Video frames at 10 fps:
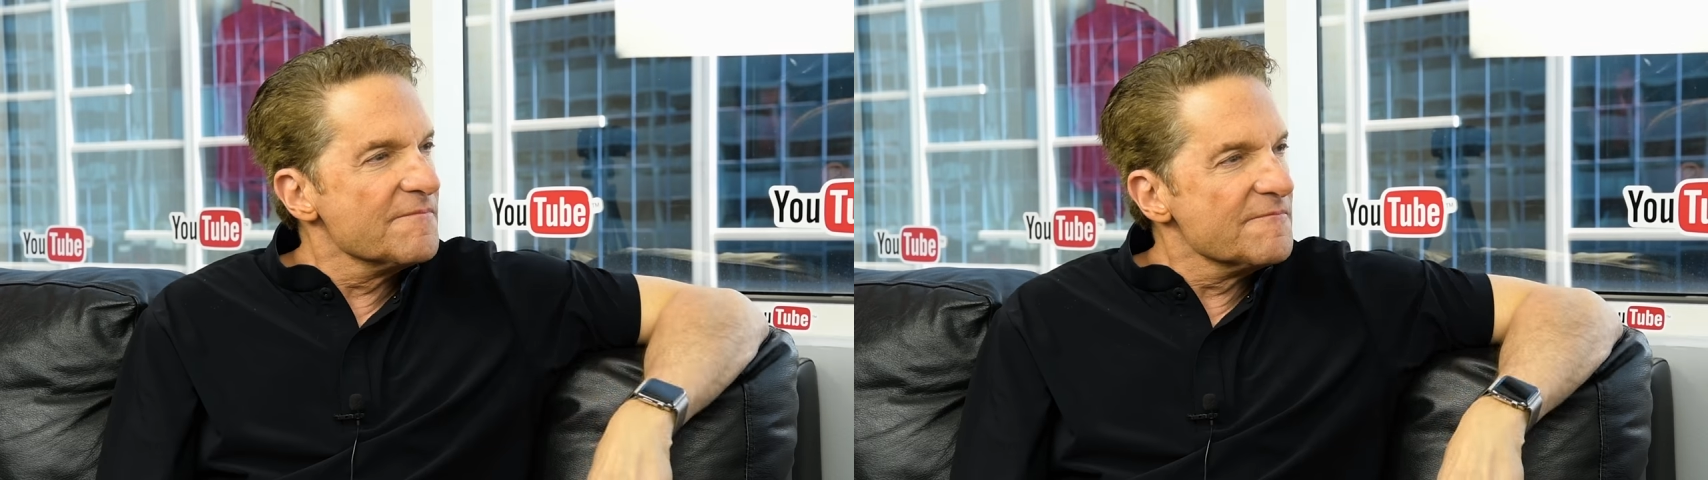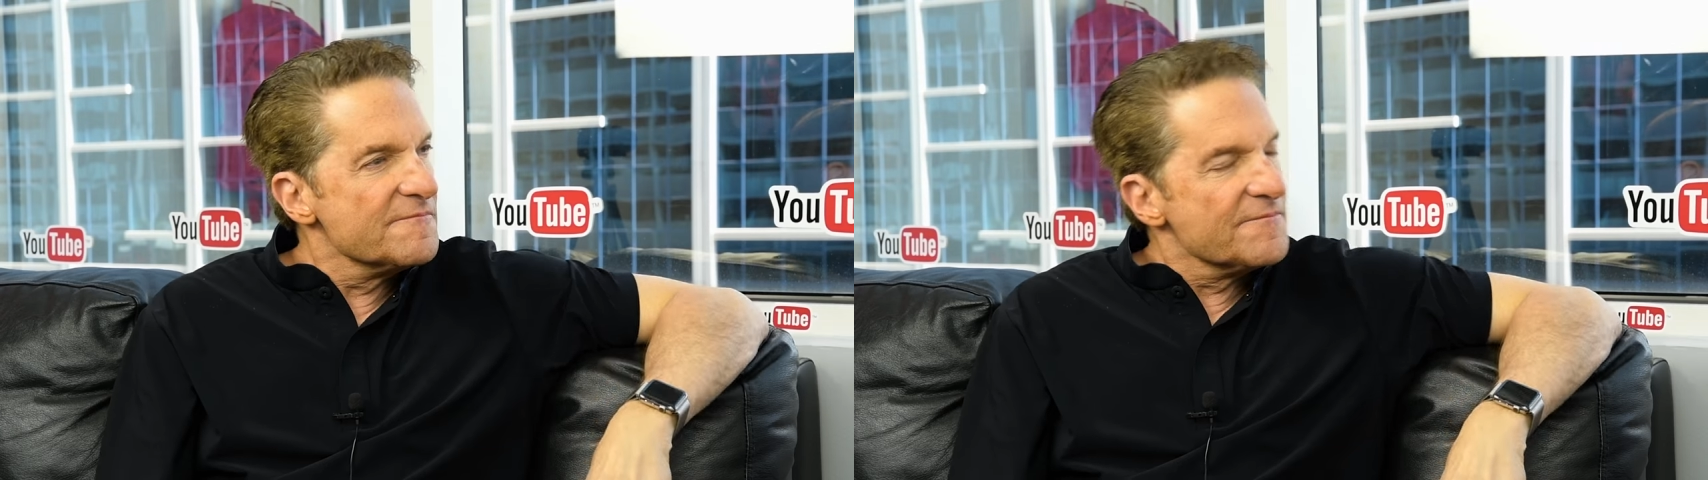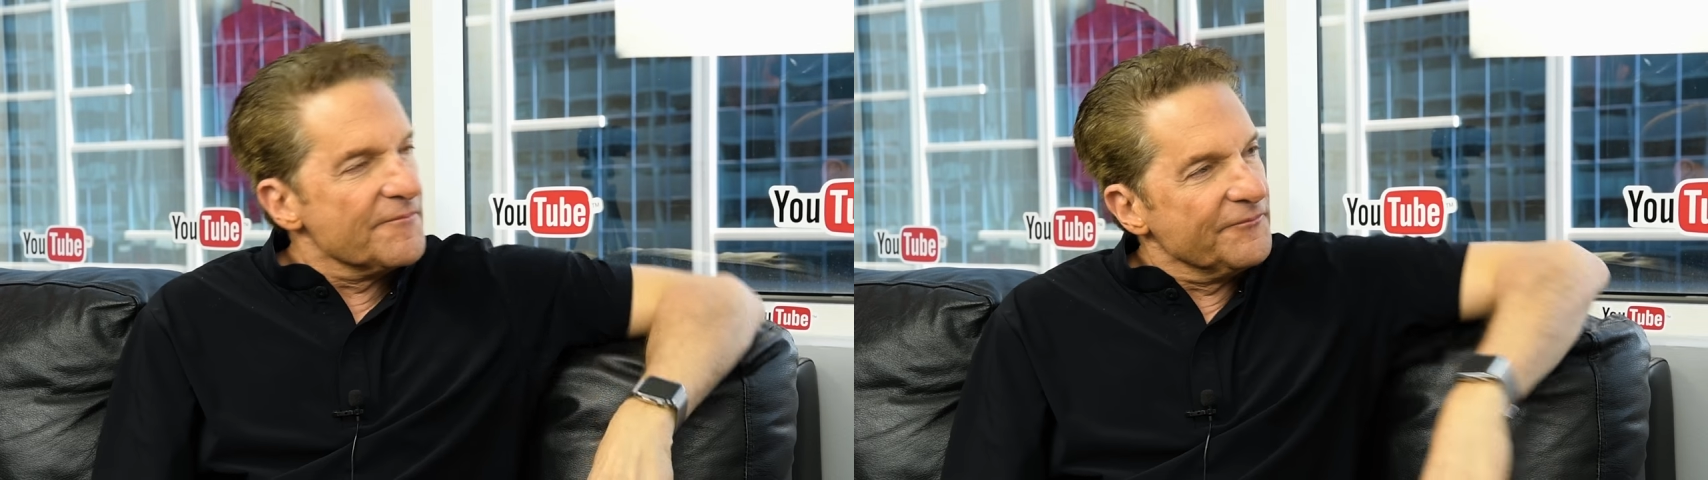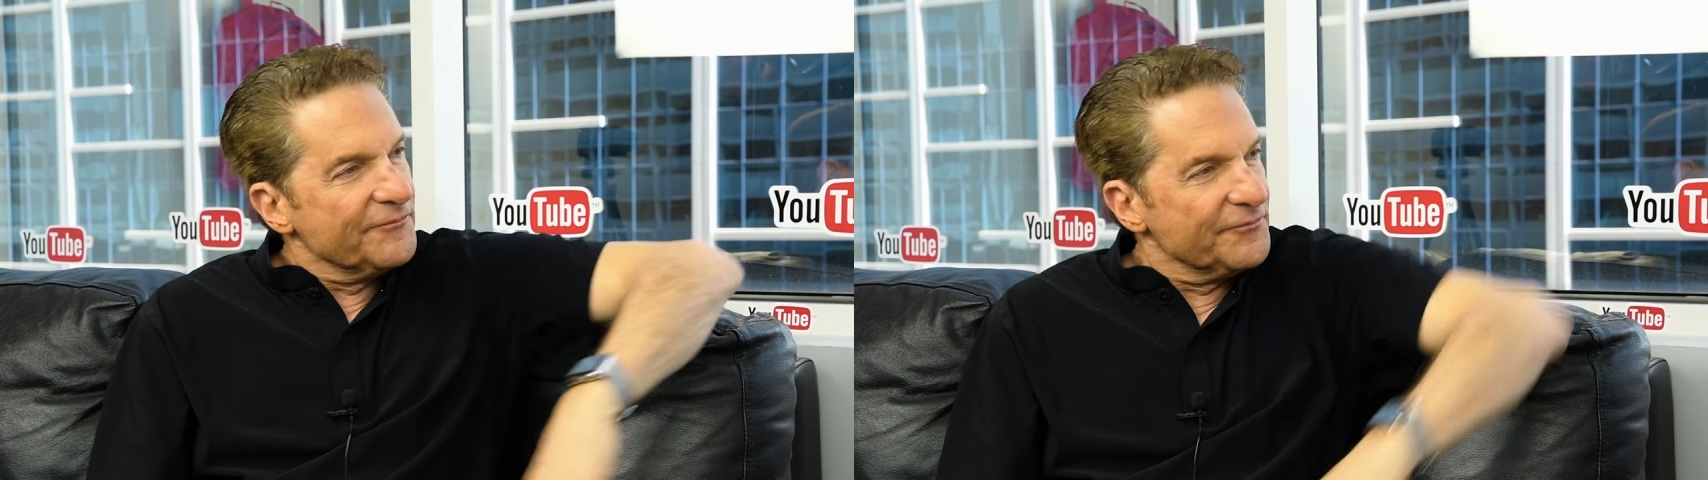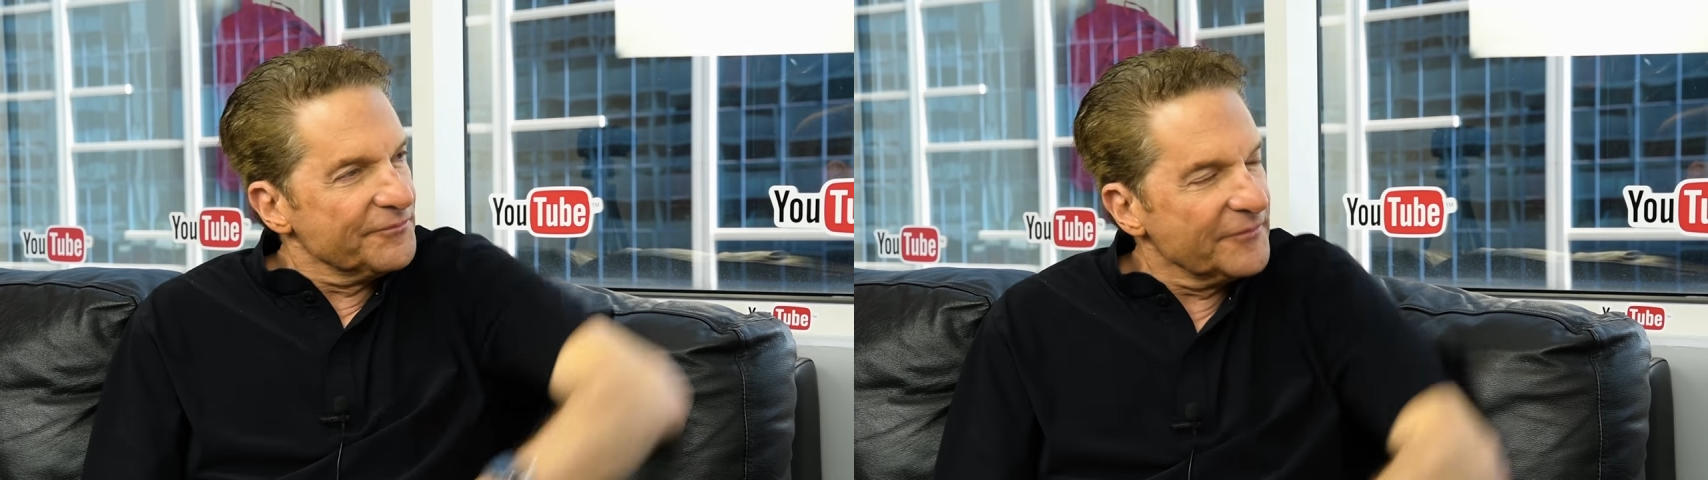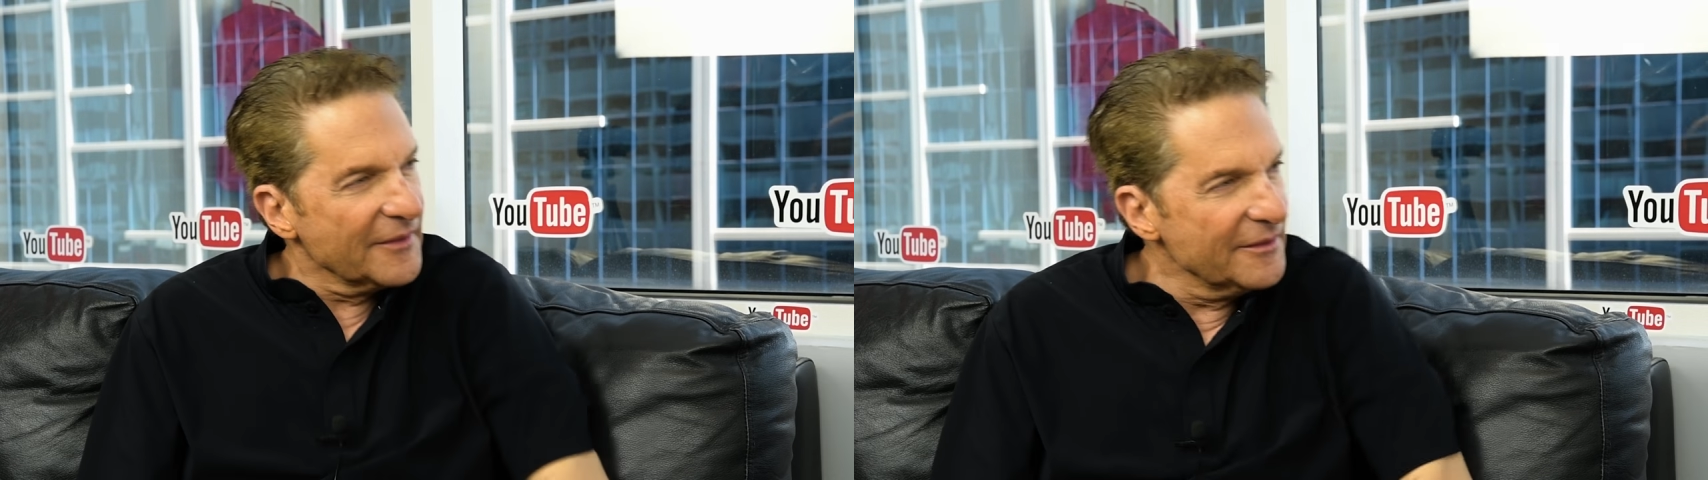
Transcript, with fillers: the playoffs.